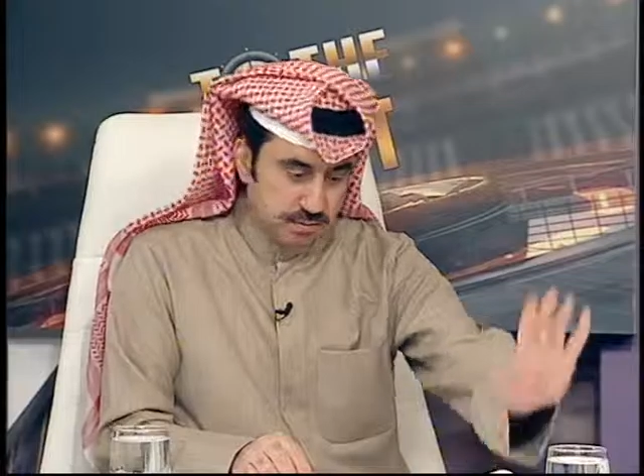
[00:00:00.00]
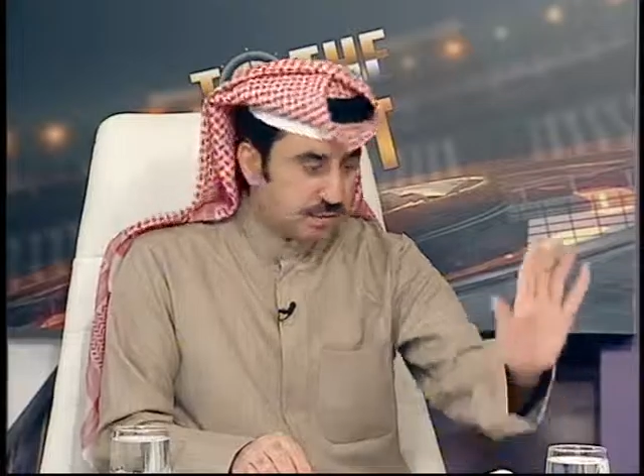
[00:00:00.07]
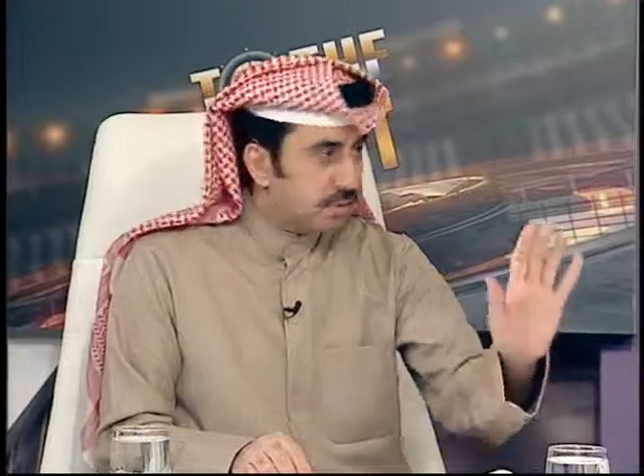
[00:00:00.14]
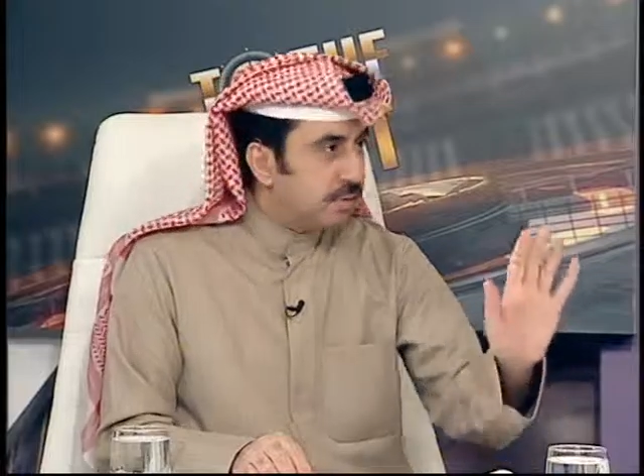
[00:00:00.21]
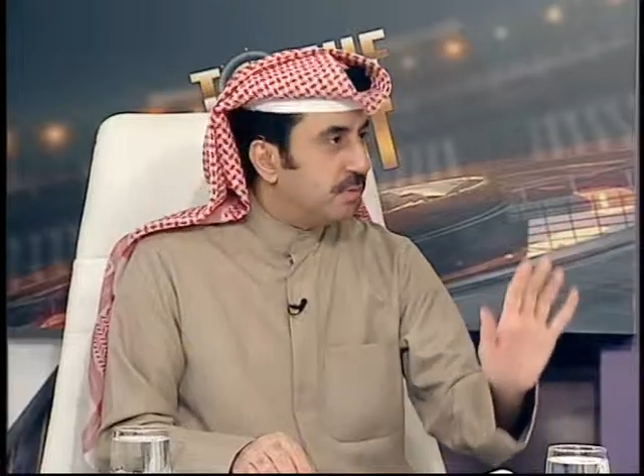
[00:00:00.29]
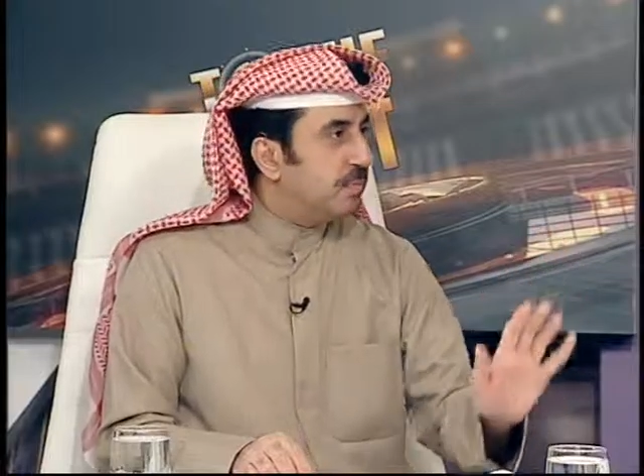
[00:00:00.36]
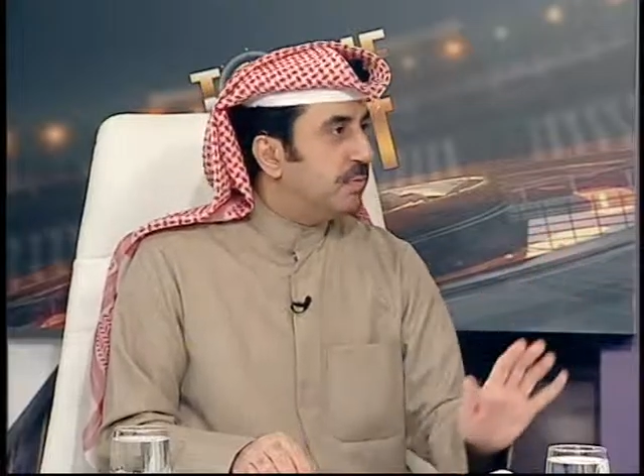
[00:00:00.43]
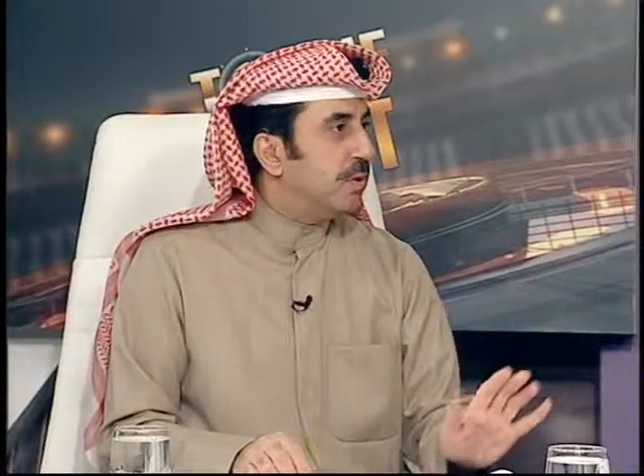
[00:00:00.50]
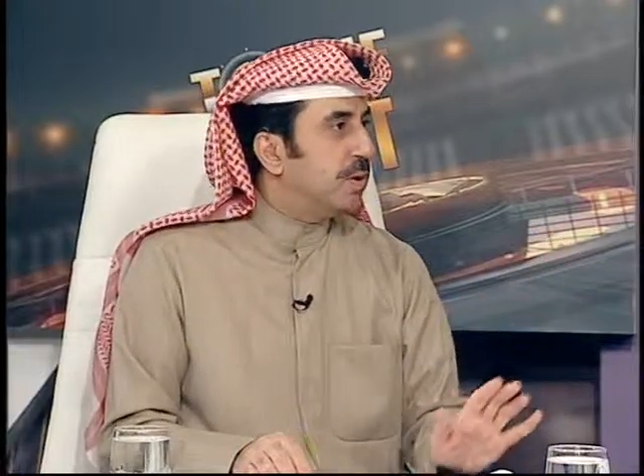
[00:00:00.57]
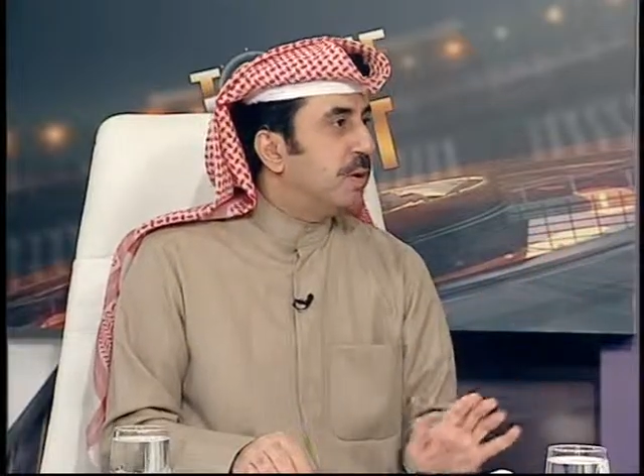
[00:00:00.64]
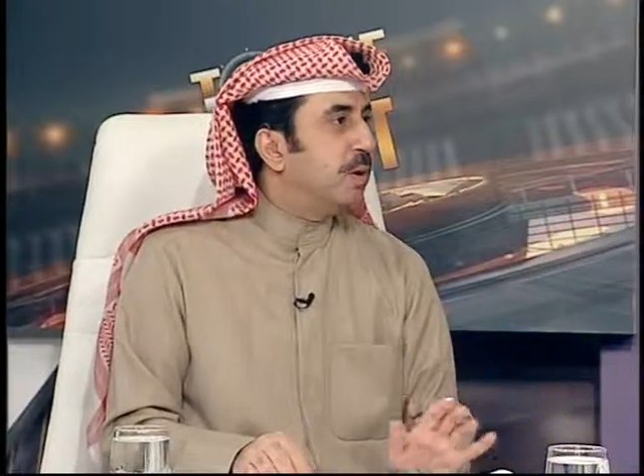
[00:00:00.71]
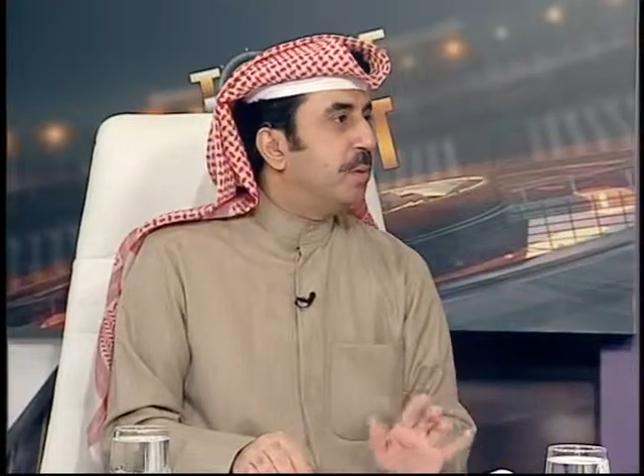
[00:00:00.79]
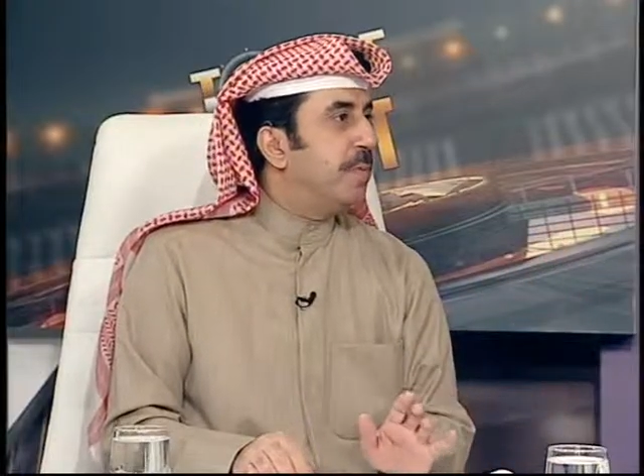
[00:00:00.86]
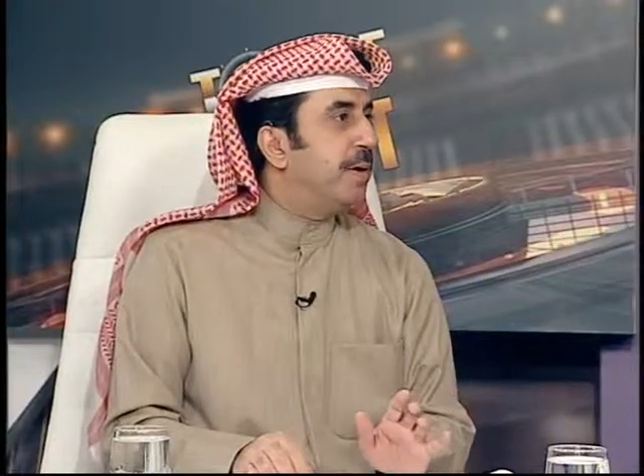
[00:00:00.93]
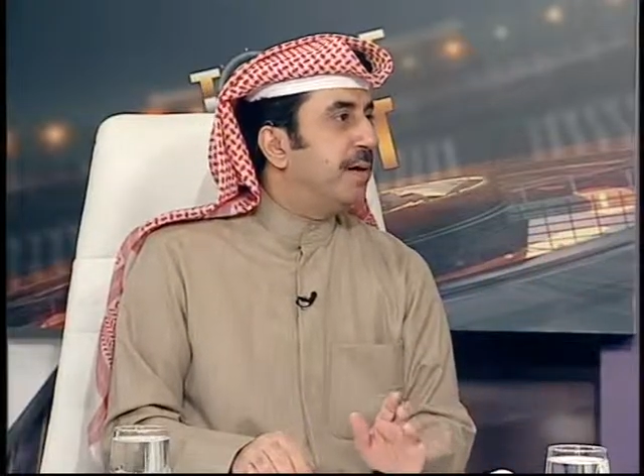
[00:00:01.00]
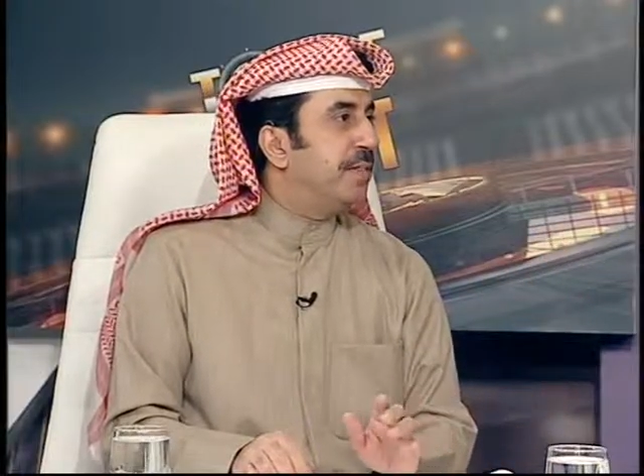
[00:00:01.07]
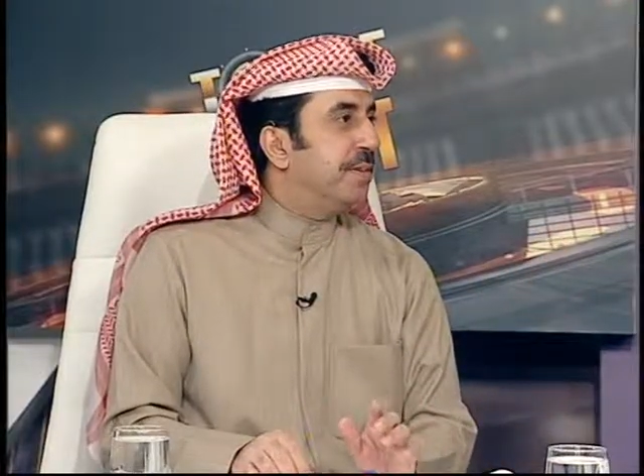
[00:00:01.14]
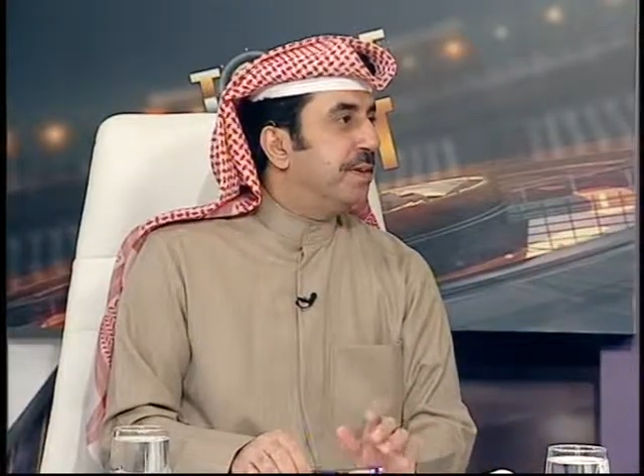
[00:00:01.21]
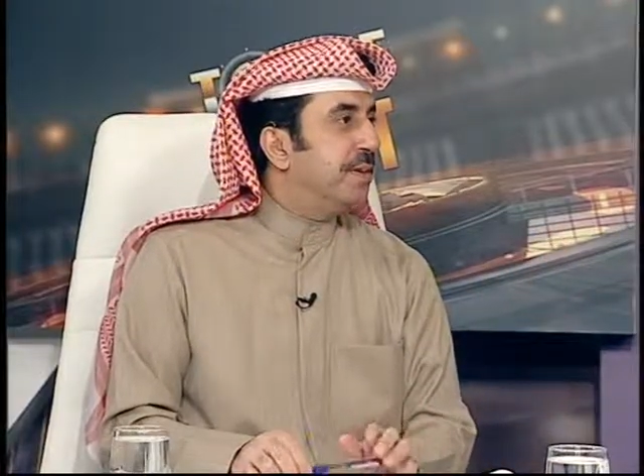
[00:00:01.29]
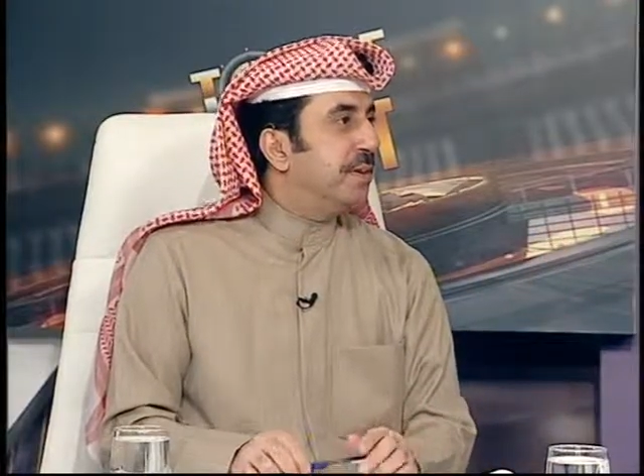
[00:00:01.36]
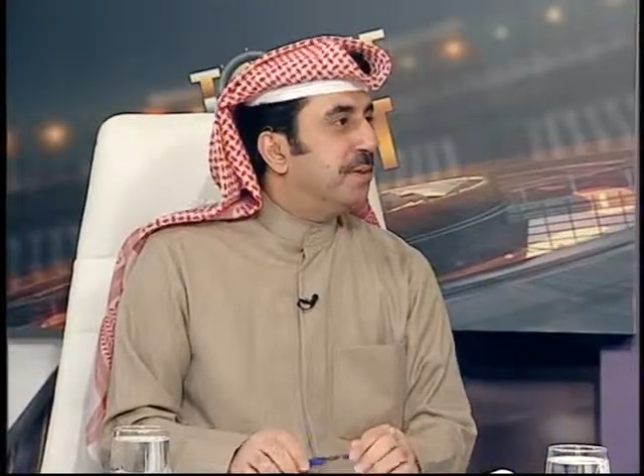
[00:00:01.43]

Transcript: Yeah. We'll go to bed. I